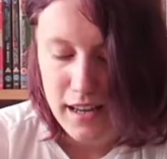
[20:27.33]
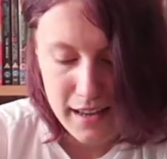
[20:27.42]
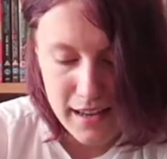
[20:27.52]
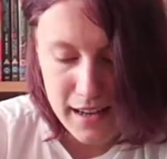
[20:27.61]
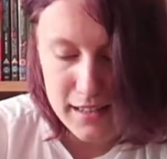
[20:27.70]

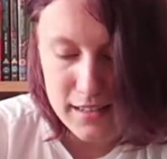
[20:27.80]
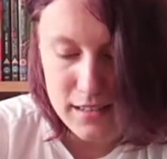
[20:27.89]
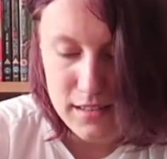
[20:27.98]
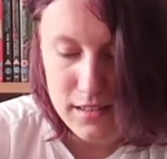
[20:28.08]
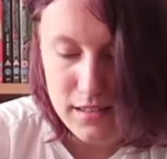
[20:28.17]

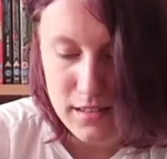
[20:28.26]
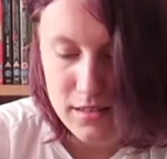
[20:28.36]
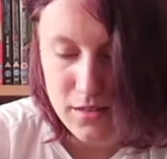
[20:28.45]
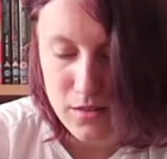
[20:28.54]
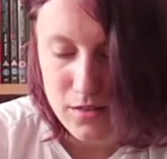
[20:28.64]
again
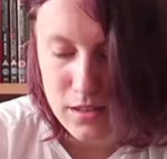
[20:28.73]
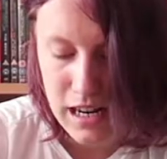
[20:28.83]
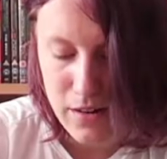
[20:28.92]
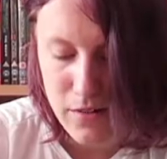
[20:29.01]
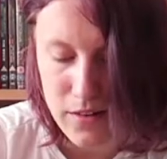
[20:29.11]
it's got
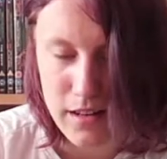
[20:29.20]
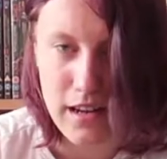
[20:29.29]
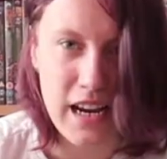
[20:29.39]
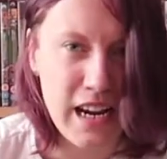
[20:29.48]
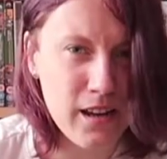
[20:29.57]
Taron
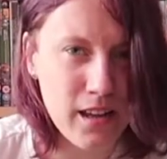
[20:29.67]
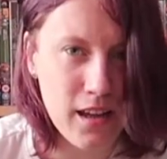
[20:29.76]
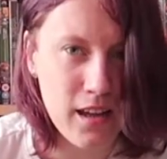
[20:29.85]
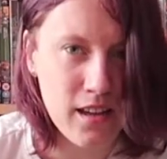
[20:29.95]
Egerton.